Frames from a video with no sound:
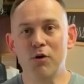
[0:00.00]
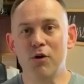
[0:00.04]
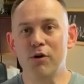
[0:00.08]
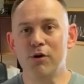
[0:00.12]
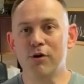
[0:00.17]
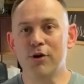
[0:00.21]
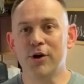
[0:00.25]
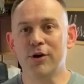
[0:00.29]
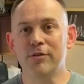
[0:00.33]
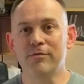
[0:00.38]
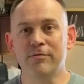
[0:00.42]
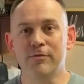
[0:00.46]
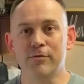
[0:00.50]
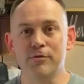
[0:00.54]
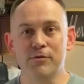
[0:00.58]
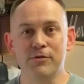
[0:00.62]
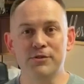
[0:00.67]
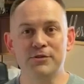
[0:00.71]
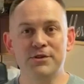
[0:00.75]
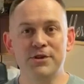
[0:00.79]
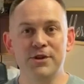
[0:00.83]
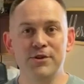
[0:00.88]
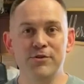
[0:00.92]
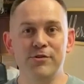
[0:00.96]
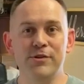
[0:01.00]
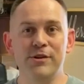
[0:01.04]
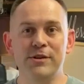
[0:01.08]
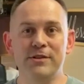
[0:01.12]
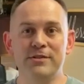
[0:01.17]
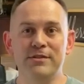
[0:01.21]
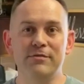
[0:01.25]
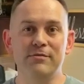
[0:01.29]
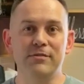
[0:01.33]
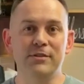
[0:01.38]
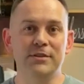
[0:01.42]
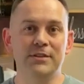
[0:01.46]
hard for the
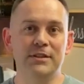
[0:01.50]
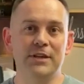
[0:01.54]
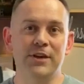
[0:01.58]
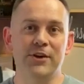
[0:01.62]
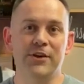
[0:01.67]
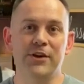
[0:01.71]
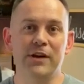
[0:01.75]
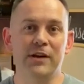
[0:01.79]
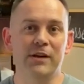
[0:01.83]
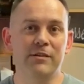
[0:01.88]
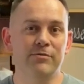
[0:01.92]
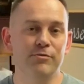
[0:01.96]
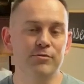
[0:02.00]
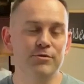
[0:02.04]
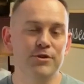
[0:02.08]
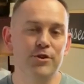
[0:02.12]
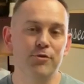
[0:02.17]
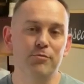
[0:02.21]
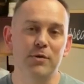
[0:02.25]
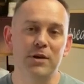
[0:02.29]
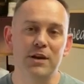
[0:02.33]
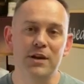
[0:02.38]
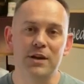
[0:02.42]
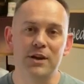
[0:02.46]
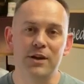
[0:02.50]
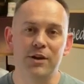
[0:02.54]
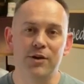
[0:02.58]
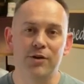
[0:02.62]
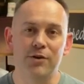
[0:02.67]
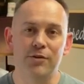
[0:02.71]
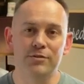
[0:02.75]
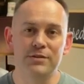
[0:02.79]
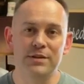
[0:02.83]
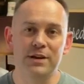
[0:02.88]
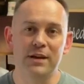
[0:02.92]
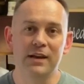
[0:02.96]
students of this area for so many
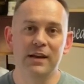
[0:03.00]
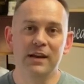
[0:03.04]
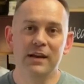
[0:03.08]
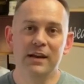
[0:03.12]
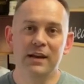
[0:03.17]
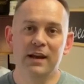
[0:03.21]
years, and,